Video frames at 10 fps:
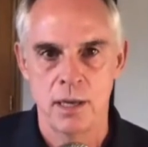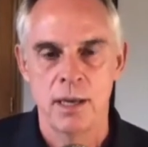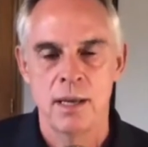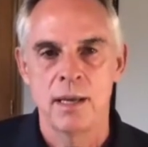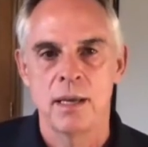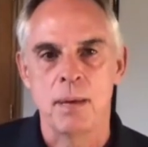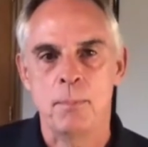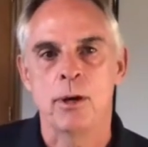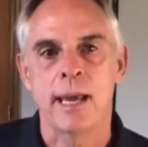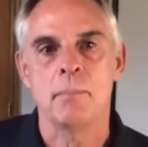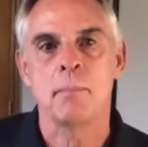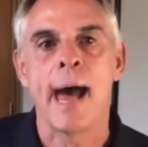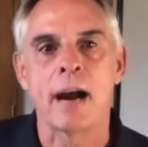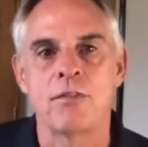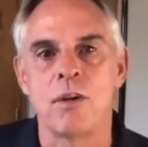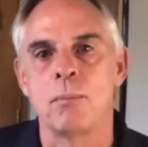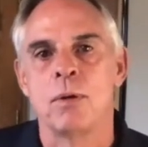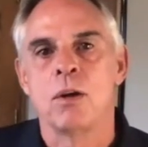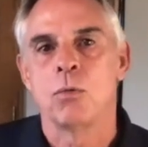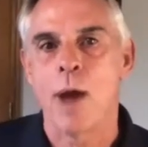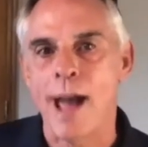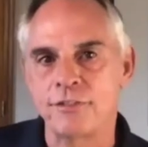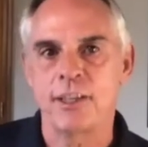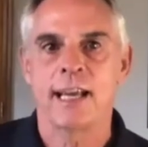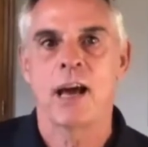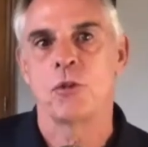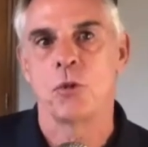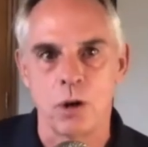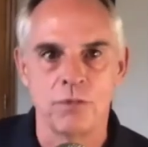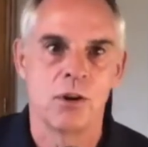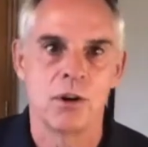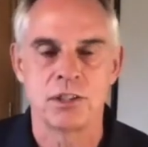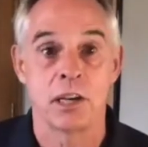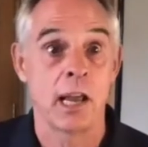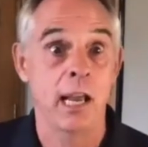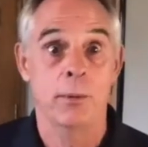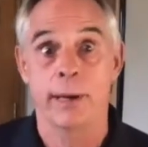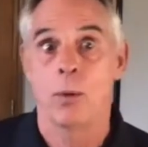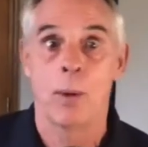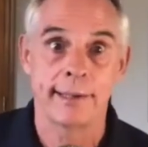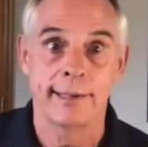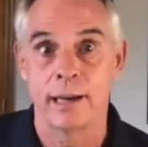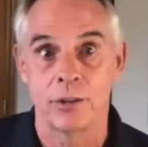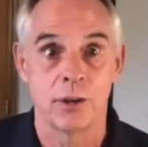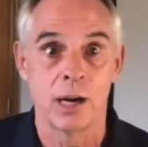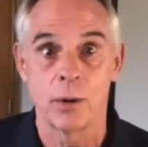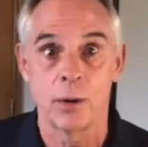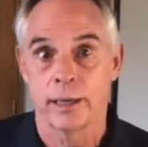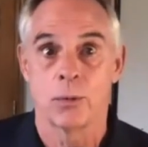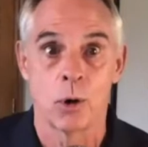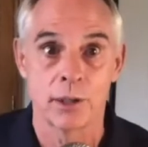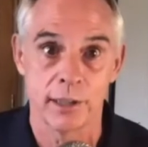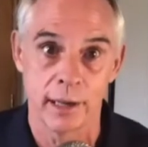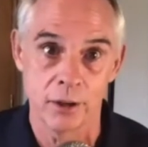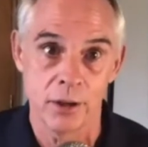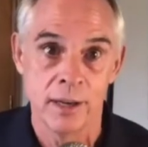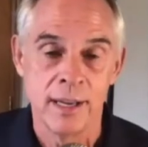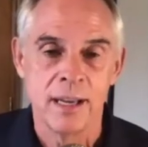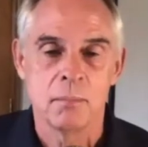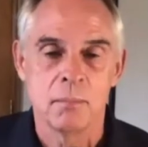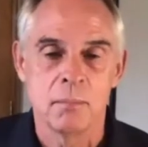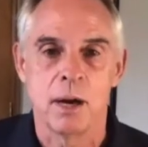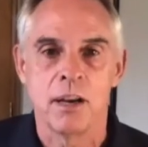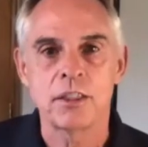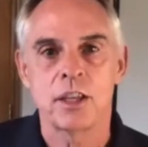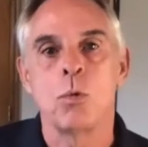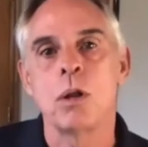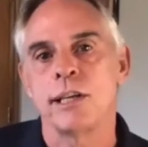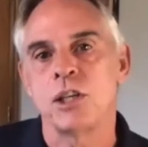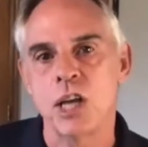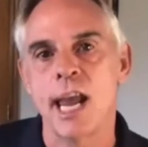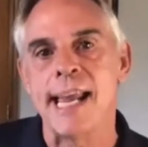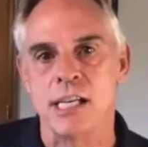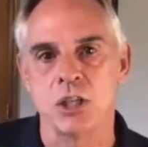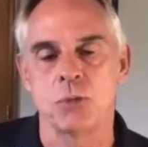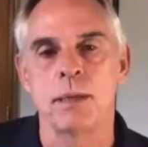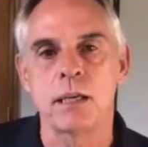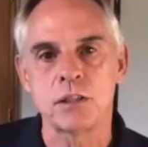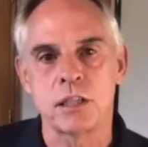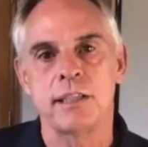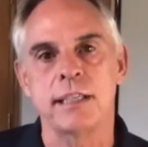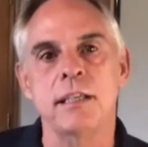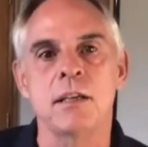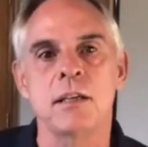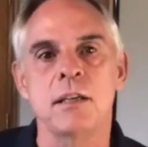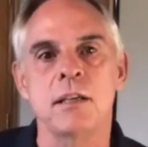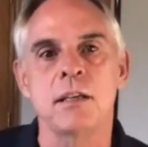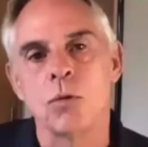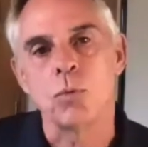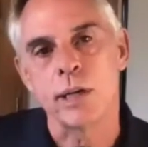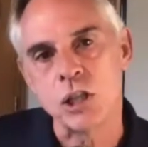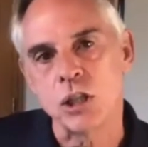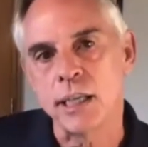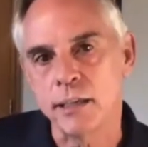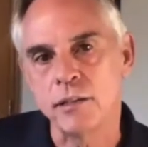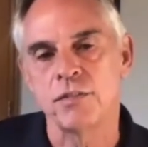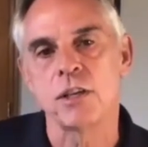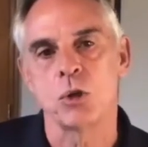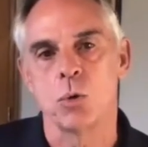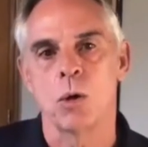People came back from rafting on the river and said, hey, we got wet together. Now we can work together. But nothing really changed because it didn't reach the individual.